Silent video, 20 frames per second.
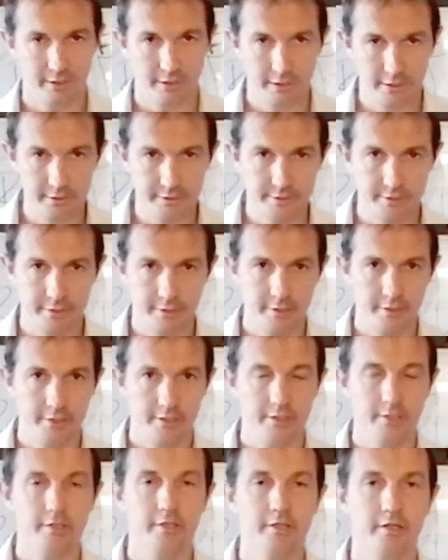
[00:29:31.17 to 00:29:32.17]

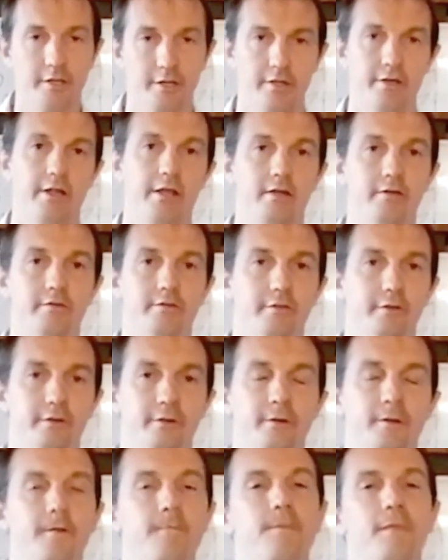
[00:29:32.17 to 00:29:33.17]
Interconnected.
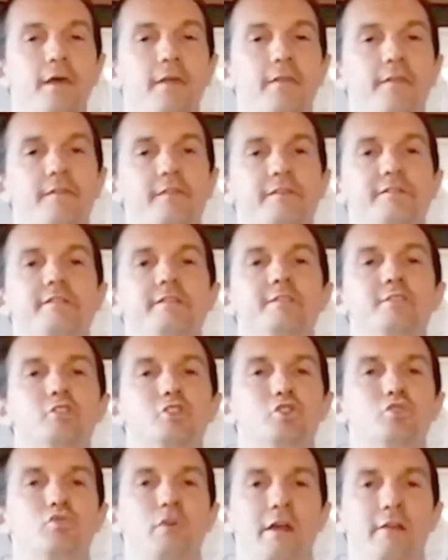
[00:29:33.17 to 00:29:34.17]
And this
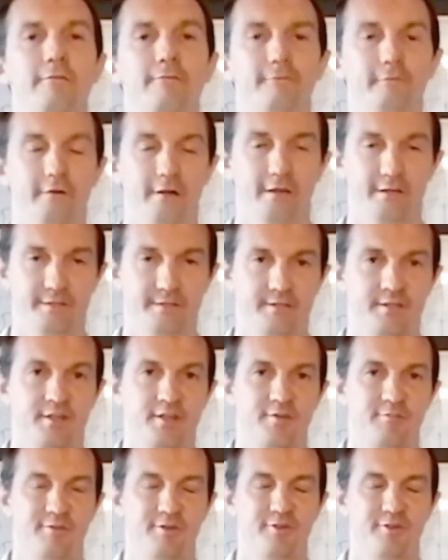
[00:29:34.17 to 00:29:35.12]
is great for us